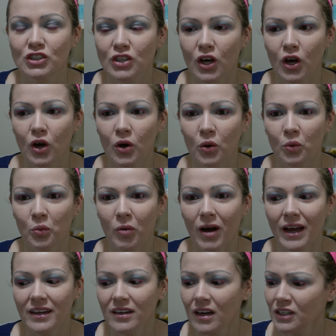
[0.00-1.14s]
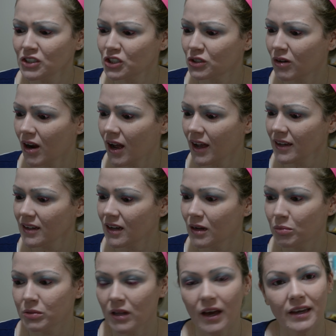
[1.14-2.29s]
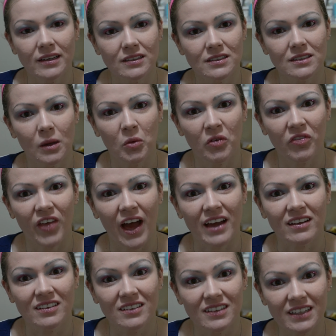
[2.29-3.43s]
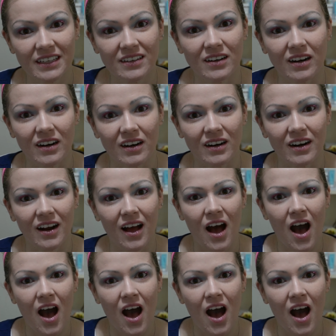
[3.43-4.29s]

So why not try applying some of that glitter